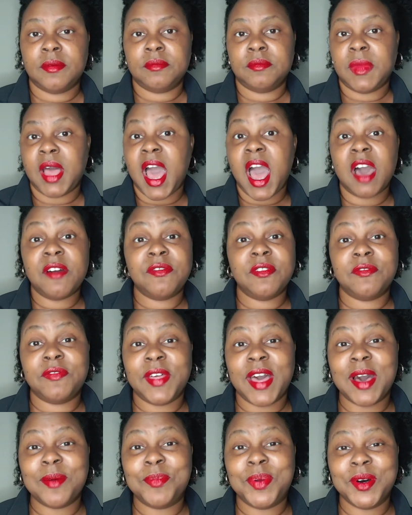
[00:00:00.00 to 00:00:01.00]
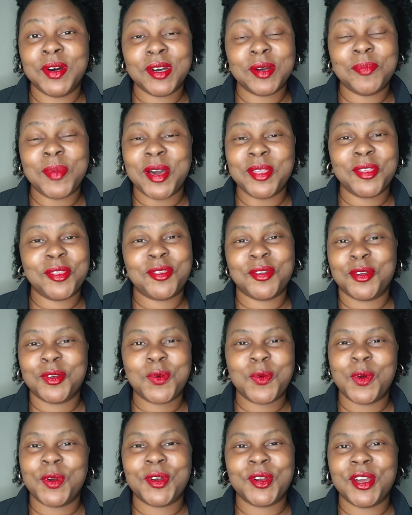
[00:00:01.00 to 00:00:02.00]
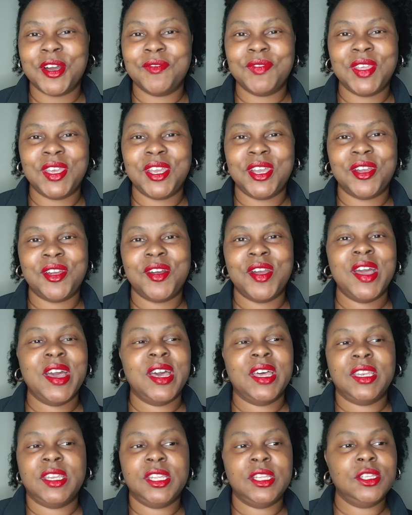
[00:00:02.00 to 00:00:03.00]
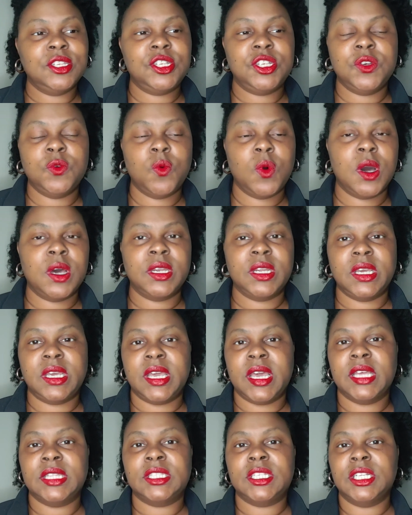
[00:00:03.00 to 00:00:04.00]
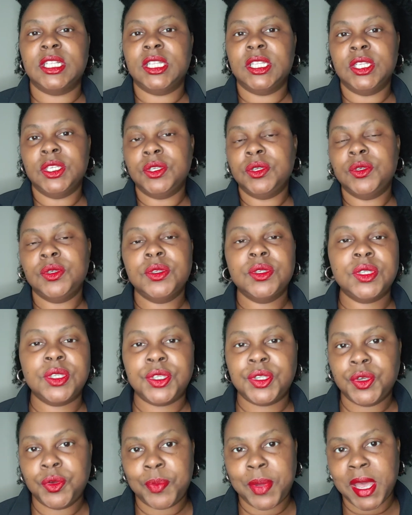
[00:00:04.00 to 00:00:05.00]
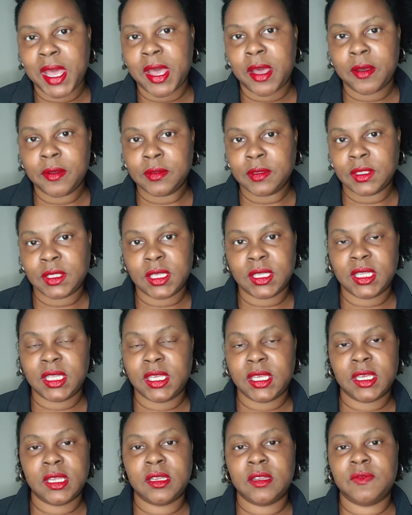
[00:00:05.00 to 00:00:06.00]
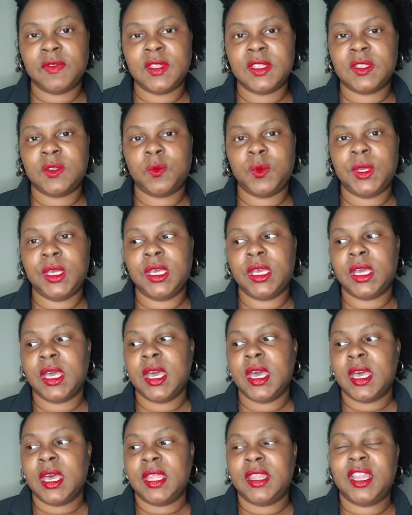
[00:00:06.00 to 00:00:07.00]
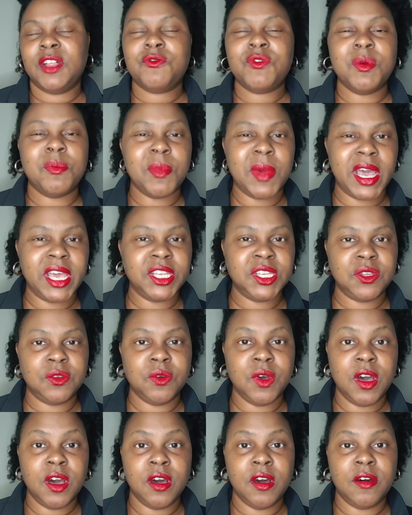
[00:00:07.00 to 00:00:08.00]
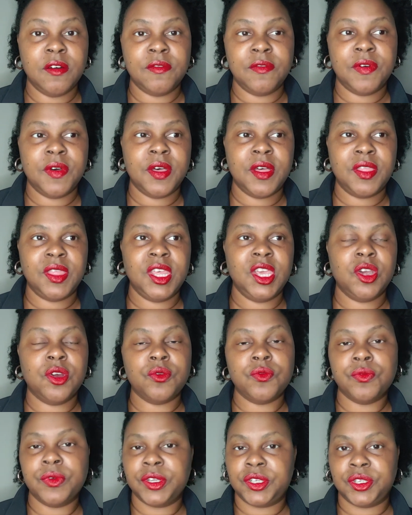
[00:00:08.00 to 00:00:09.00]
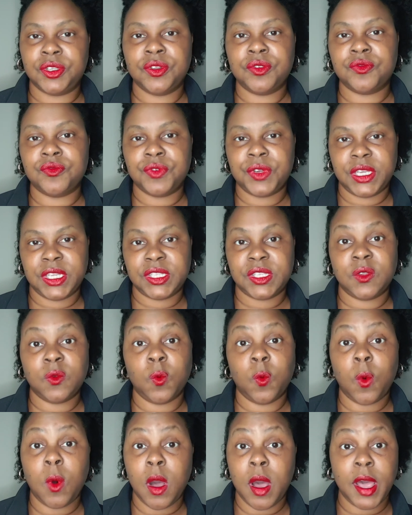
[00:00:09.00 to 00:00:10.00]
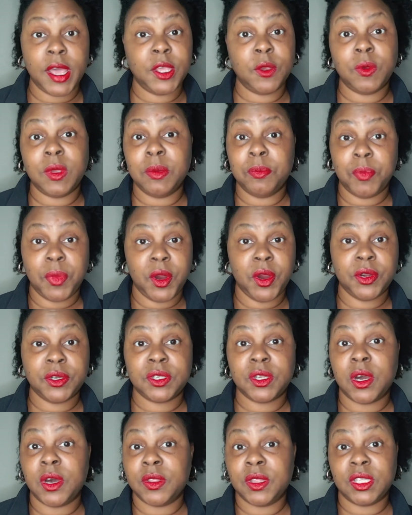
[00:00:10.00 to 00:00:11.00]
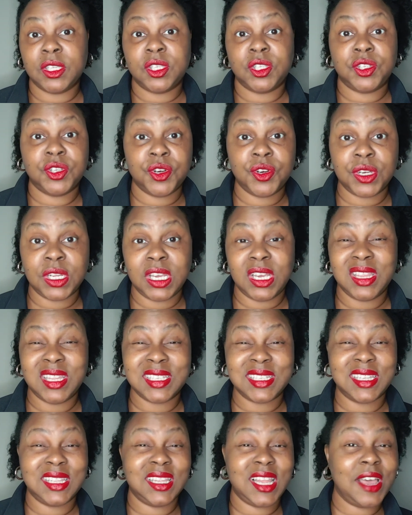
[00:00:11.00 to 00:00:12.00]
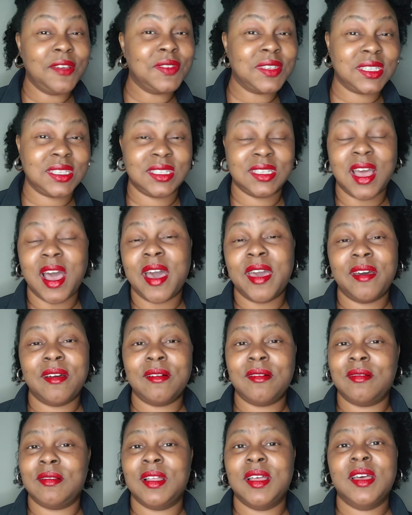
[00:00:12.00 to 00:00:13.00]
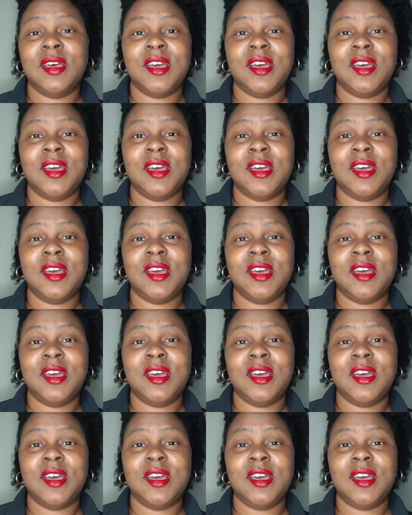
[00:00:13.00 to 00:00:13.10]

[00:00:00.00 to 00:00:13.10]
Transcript: half of that book by the third quarter of the year? Didn't you want to get to lose 2 pounds at the end of this week? They'll remind you of the original reason why you embarked on this journey, this lifestyle